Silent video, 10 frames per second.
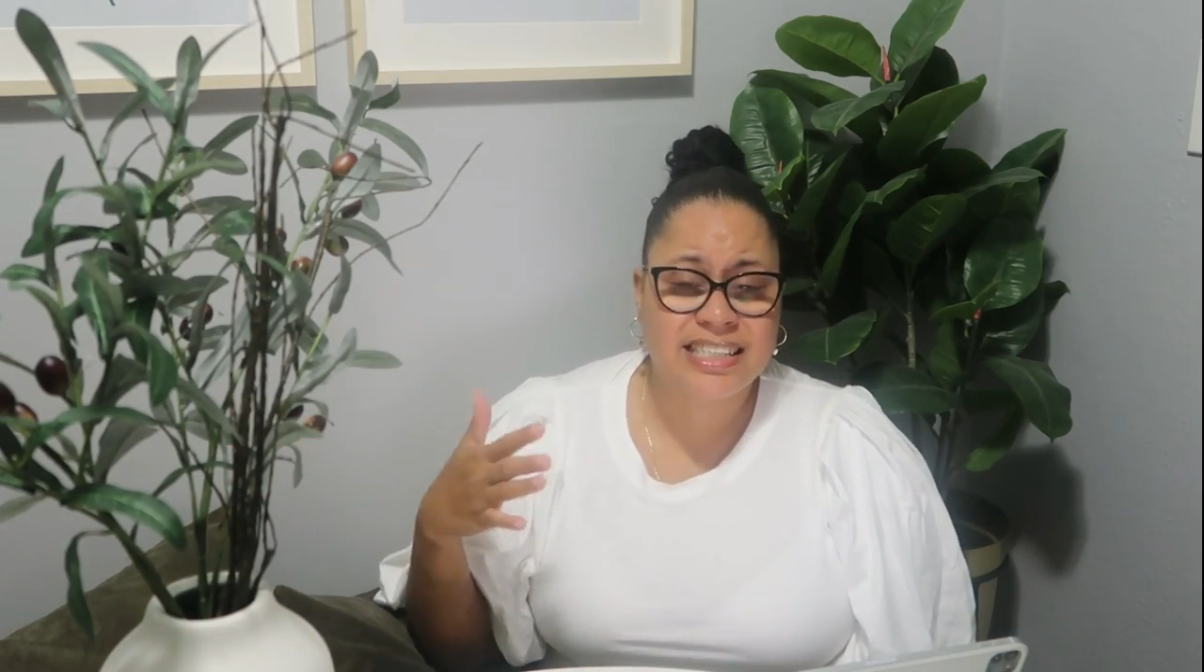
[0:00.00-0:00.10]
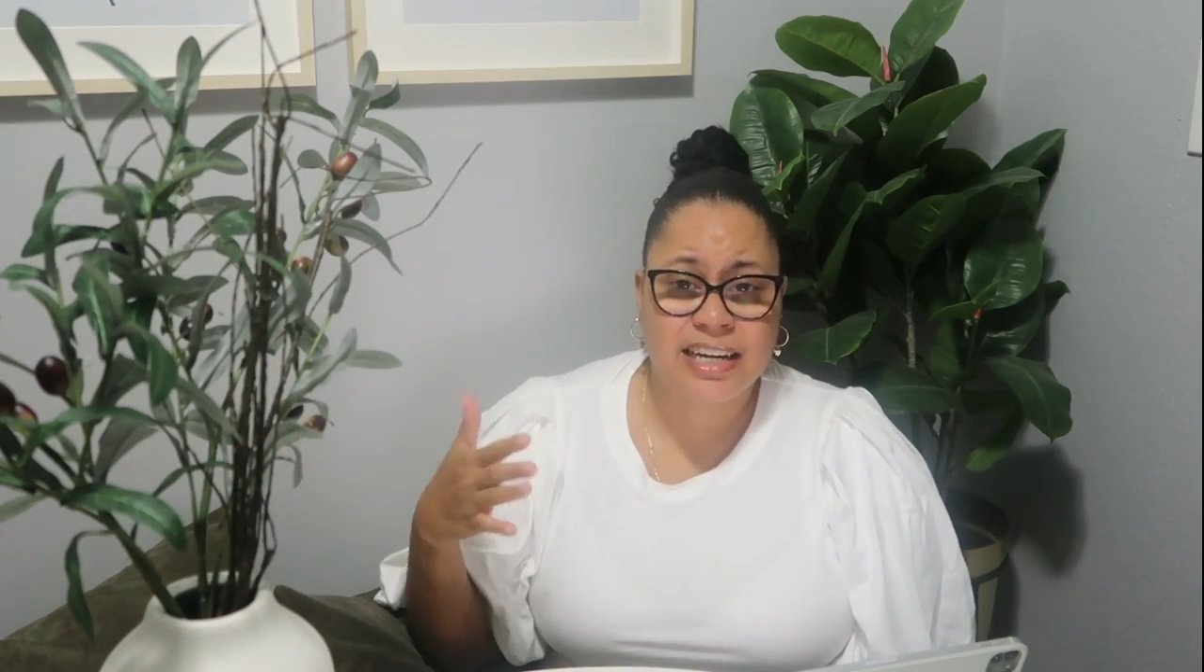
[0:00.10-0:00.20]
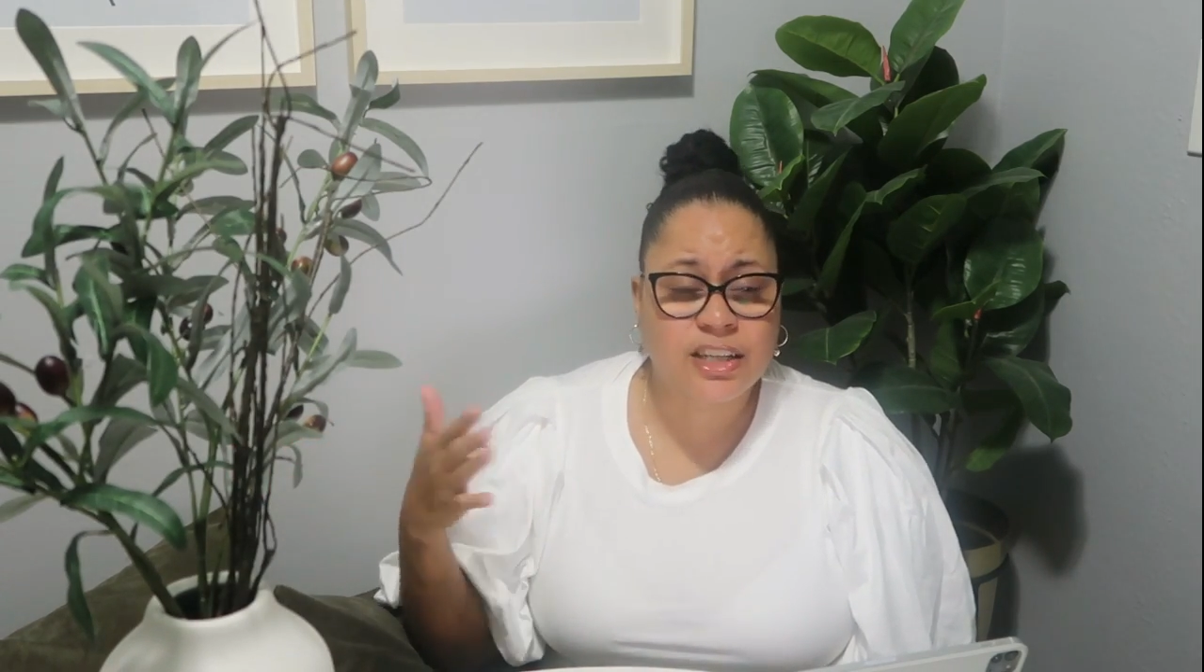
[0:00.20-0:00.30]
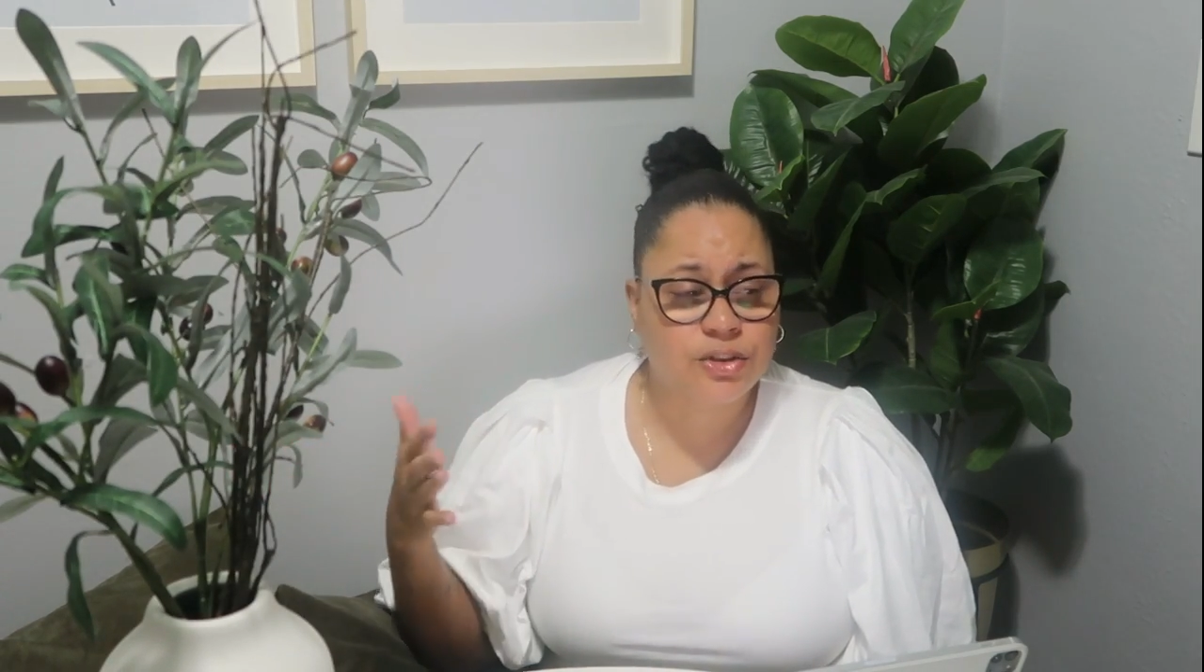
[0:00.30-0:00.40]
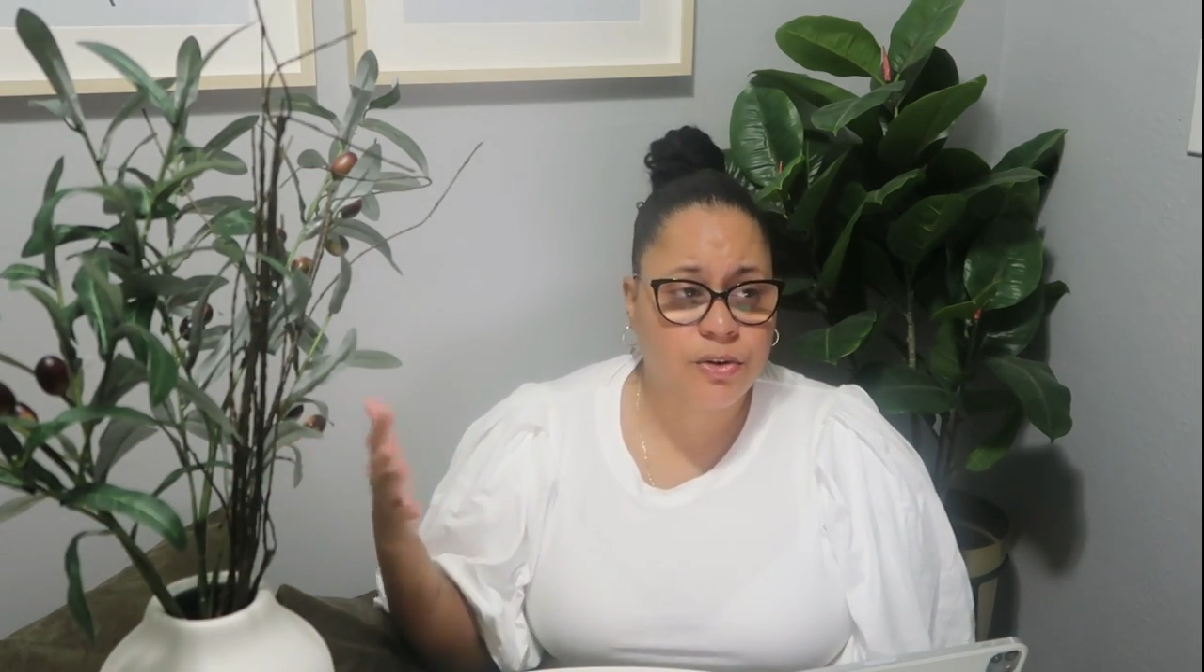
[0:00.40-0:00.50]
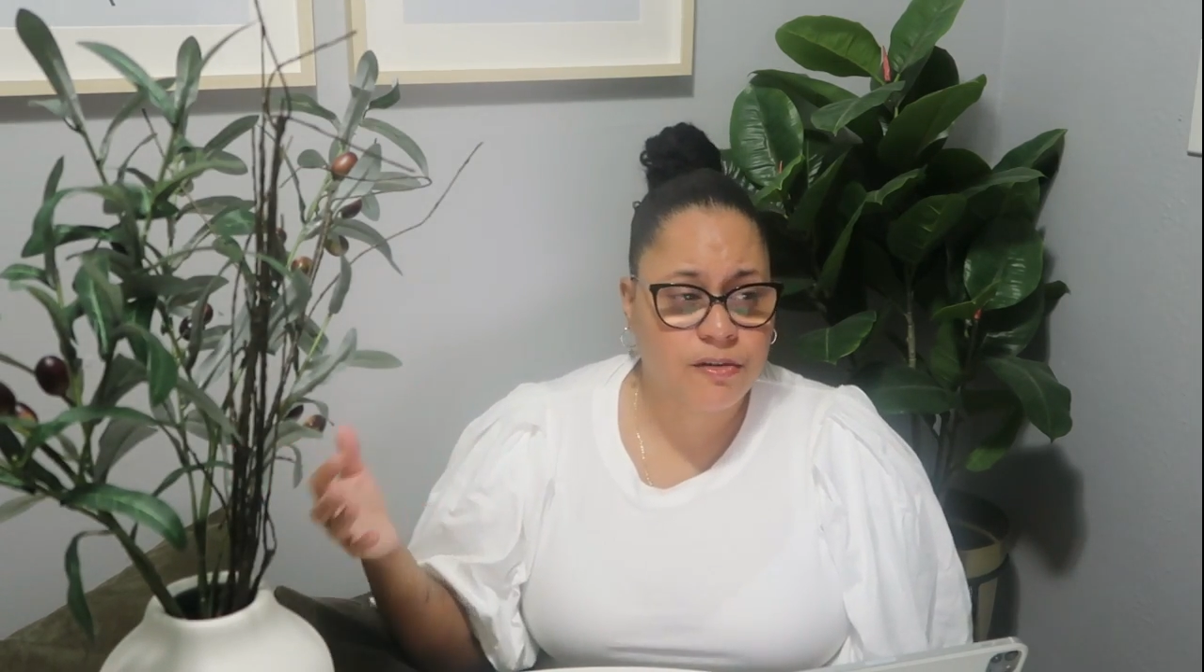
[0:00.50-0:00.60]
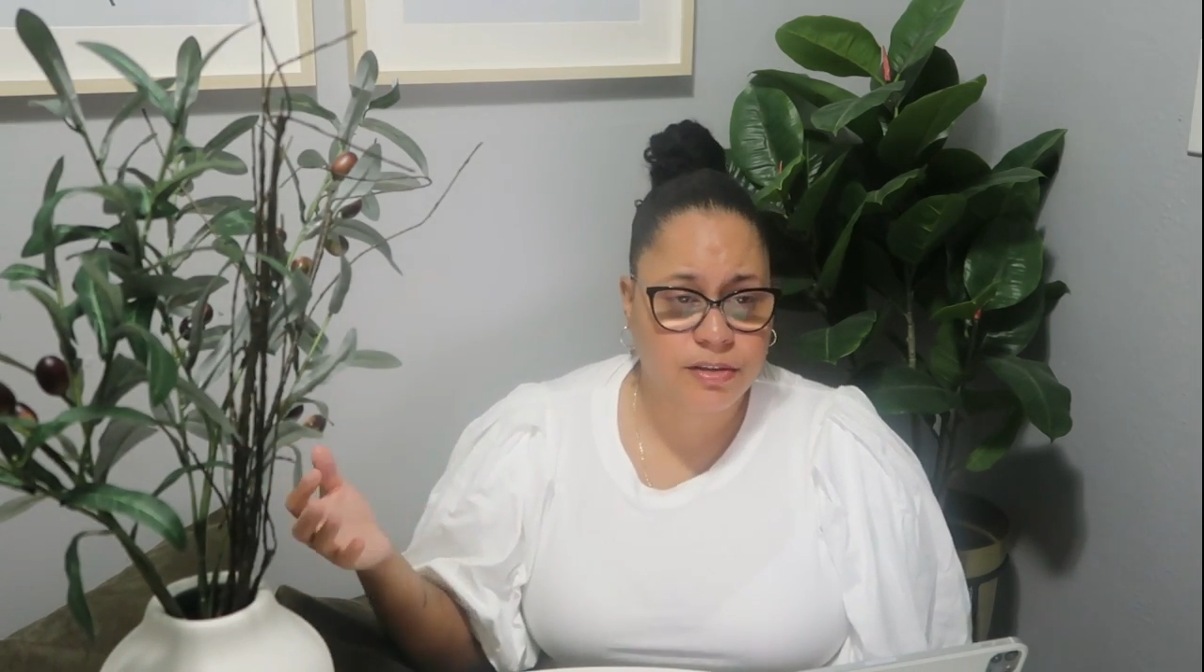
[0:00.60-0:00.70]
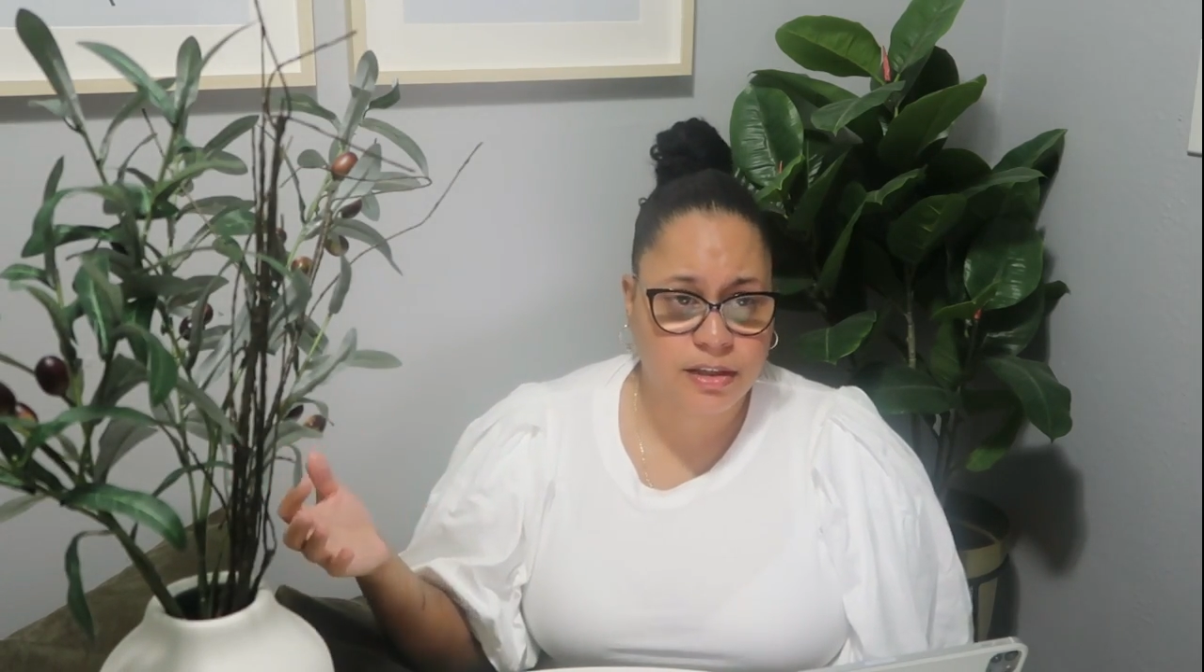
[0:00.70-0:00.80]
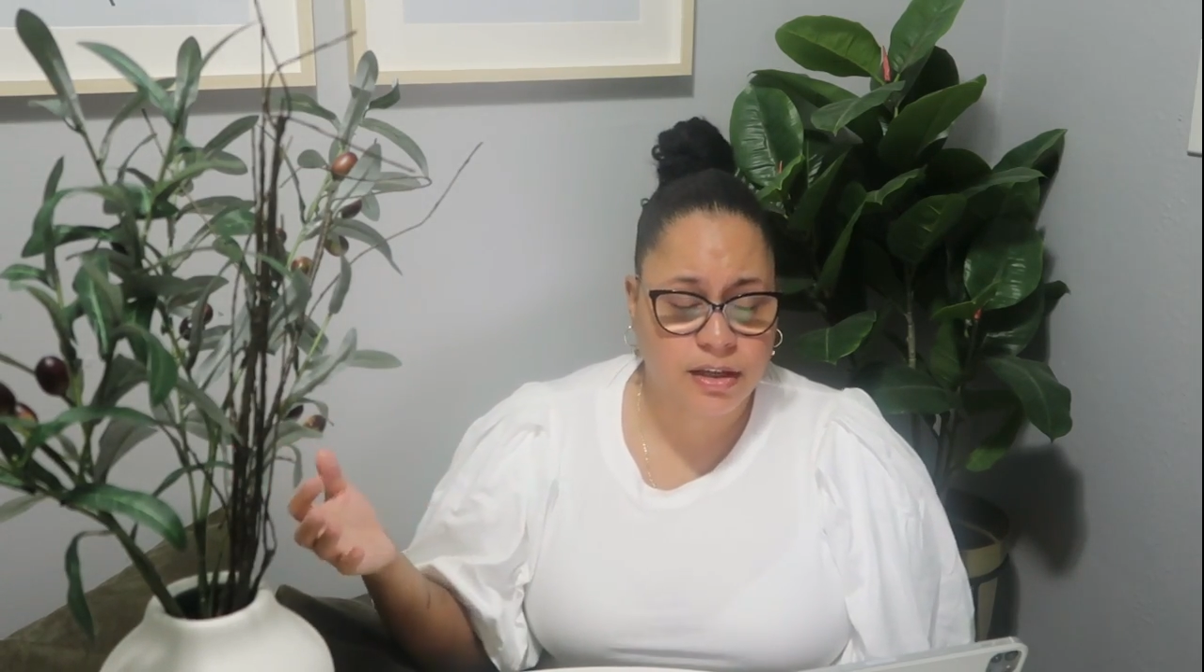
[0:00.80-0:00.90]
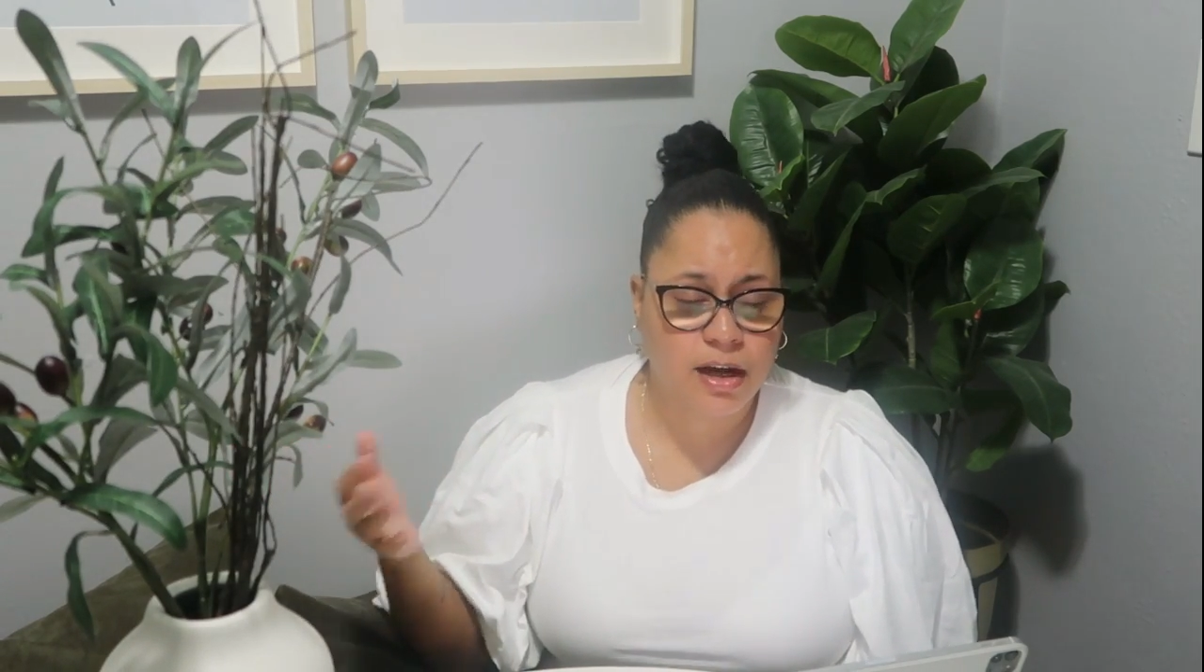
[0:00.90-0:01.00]
schedule
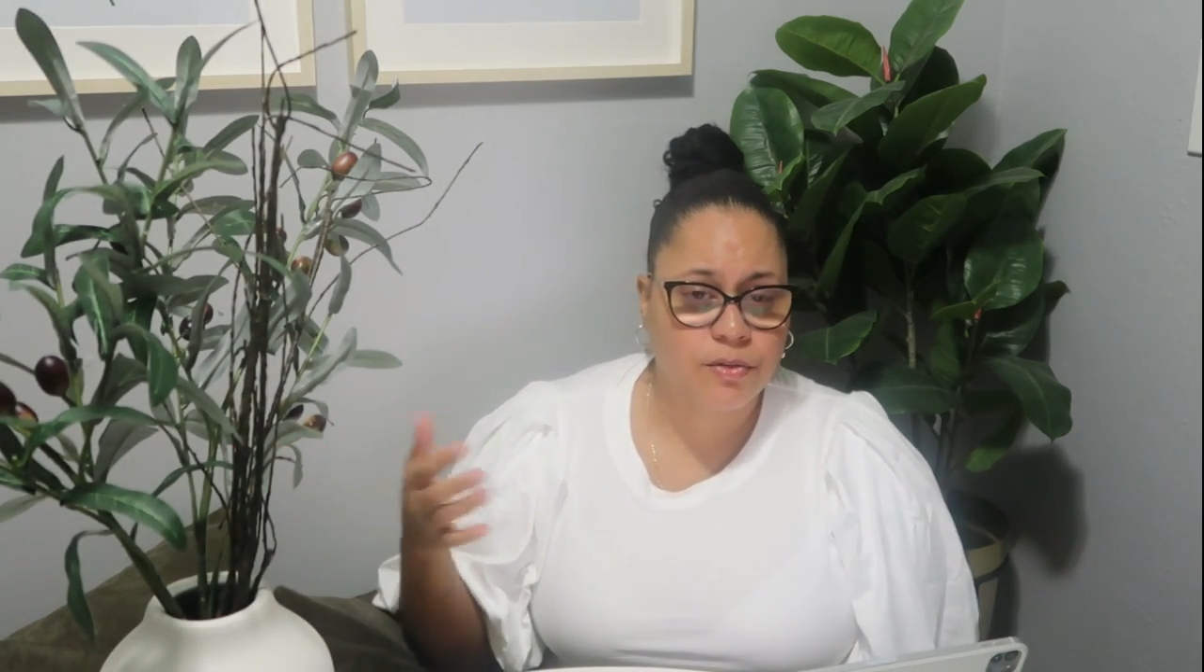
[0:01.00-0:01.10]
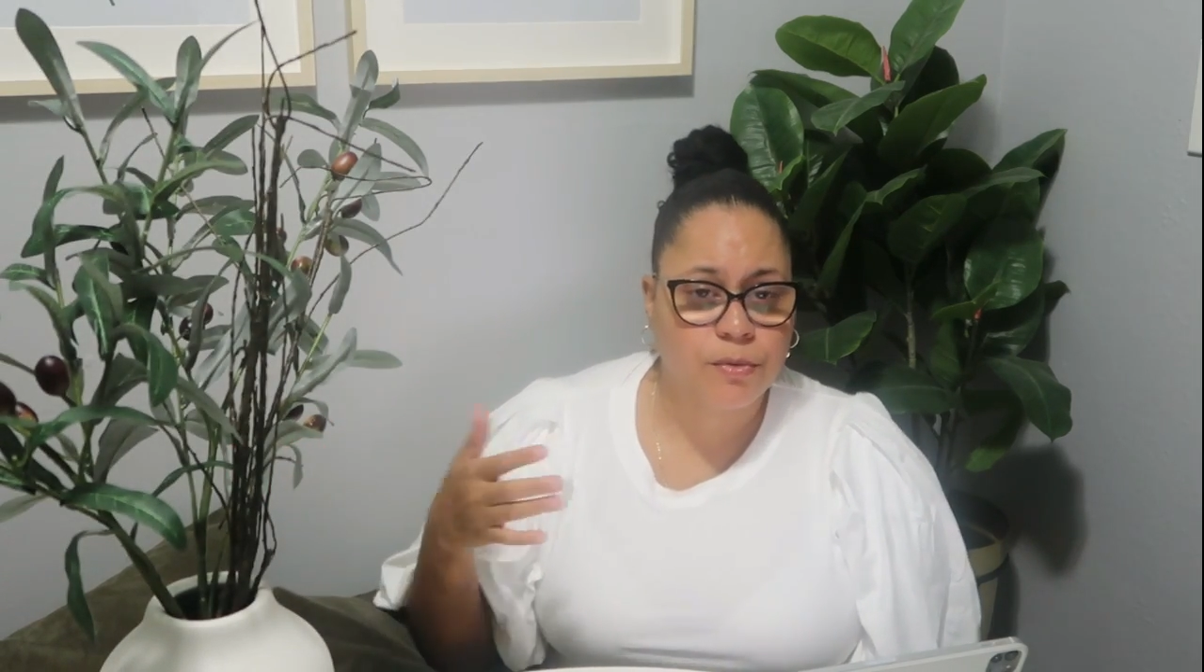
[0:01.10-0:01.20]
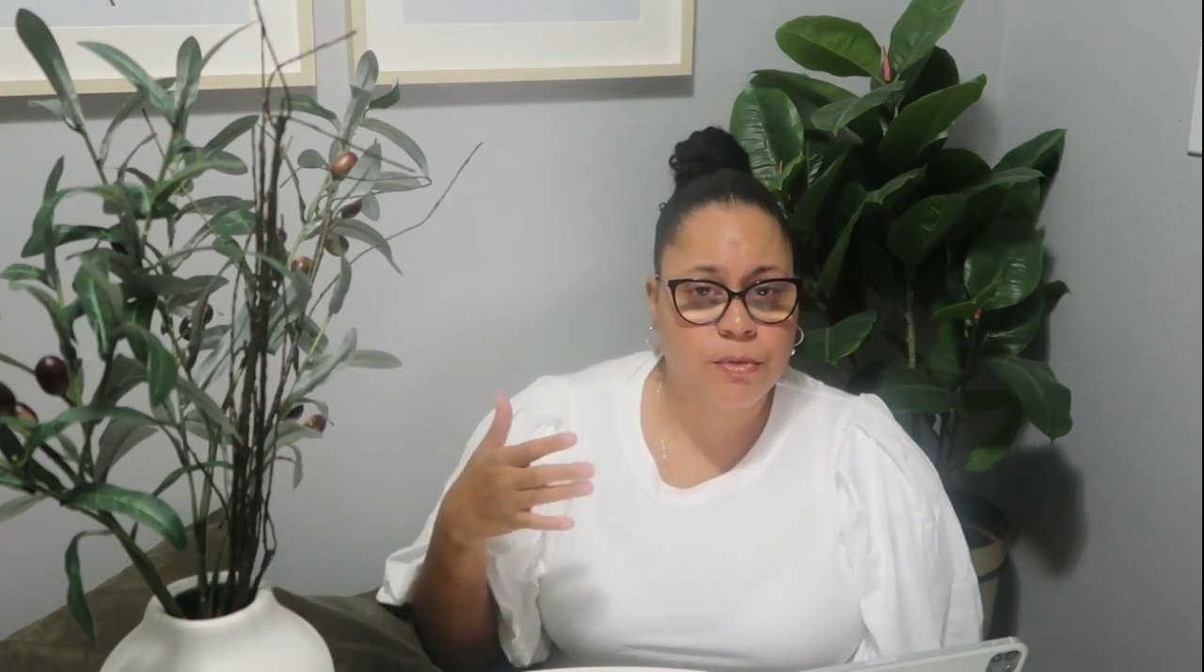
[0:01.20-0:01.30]
everything out.